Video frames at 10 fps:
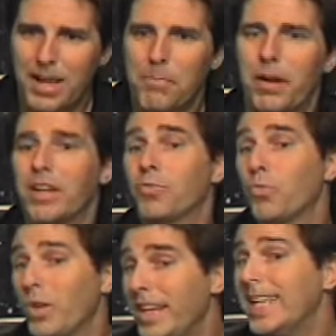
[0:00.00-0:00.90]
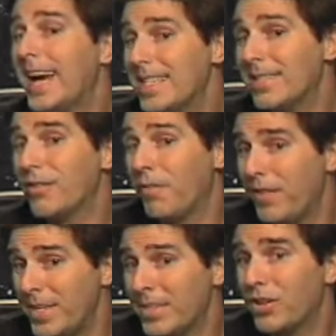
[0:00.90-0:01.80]
But it's really nice that the
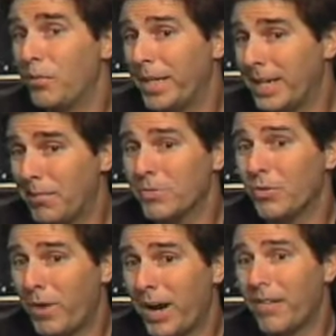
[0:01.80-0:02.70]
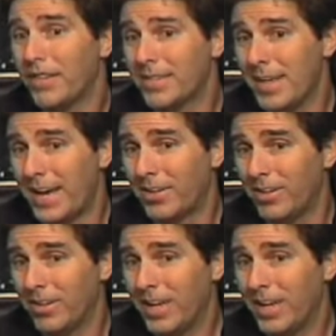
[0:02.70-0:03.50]
physical becomes aware of the cycle